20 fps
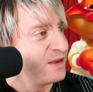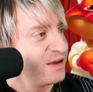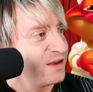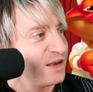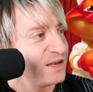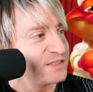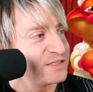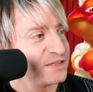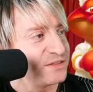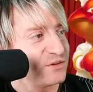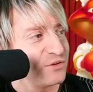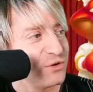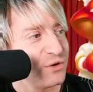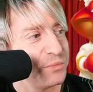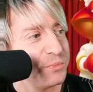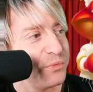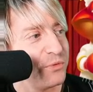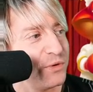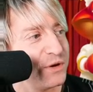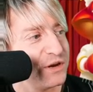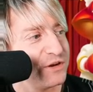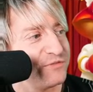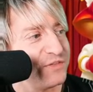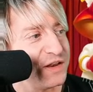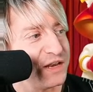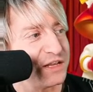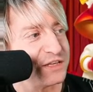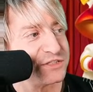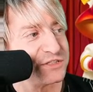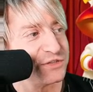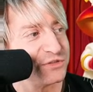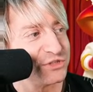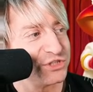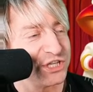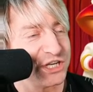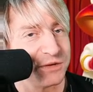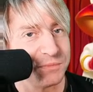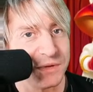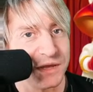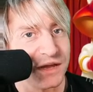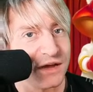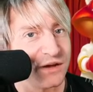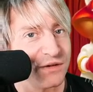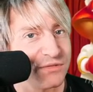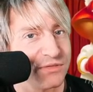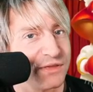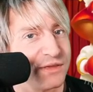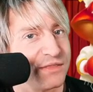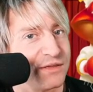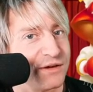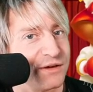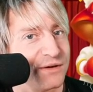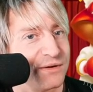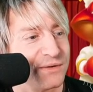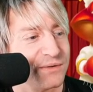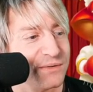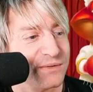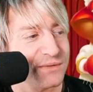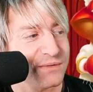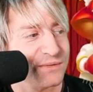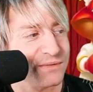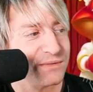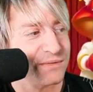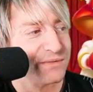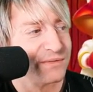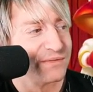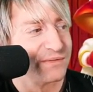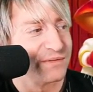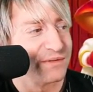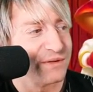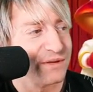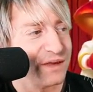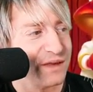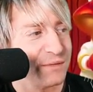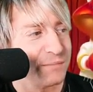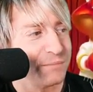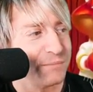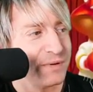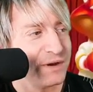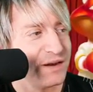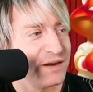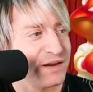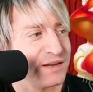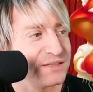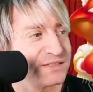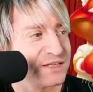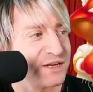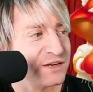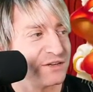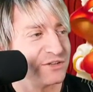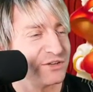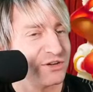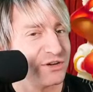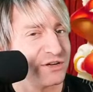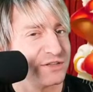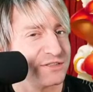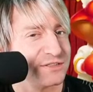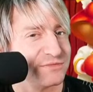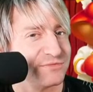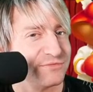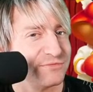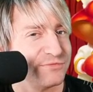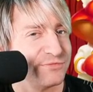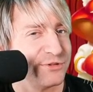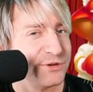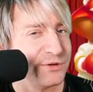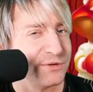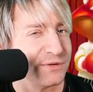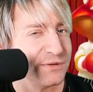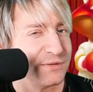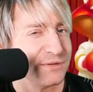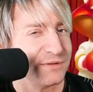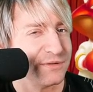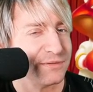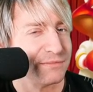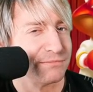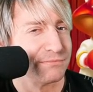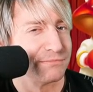Isn't the whole point of eating sushi to be healthy, though? But it is uncooked food.